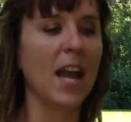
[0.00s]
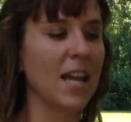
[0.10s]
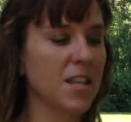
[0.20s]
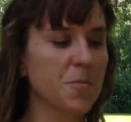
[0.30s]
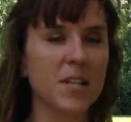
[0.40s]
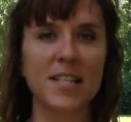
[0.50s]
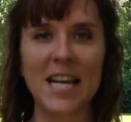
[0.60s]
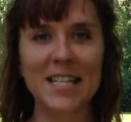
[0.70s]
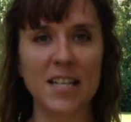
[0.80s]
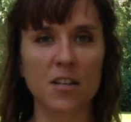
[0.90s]
And this one is
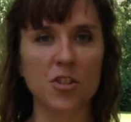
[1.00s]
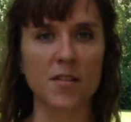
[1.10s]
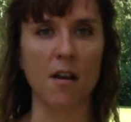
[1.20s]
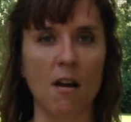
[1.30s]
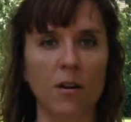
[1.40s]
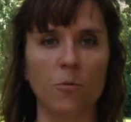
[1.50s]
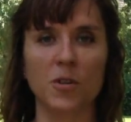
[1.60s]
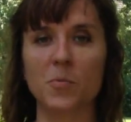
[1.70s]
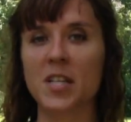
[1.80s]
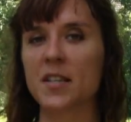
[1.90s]
18 inches long,
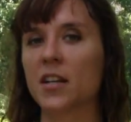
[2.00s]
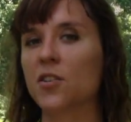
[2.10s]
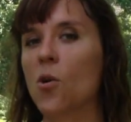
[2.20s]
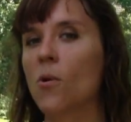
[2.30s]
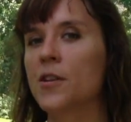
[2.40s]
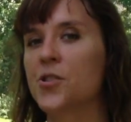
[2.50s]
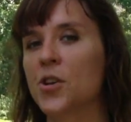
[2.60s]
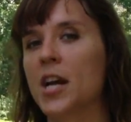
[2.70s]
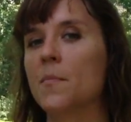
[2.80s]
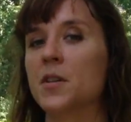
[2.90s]
which means it can core a
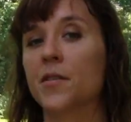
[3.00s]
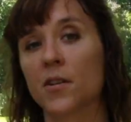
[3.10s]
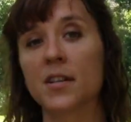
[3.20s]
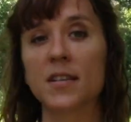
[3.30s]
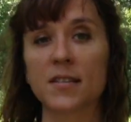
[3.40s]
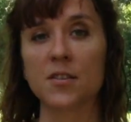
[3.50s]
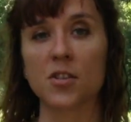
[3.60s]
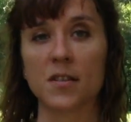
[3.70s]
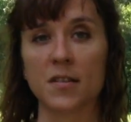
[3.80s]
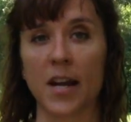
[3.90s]
tree up to 36
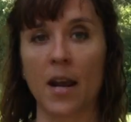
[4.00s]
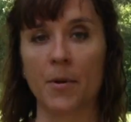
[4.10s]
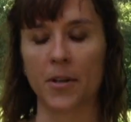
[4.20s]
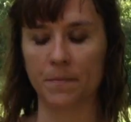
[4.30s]
inches in diameter.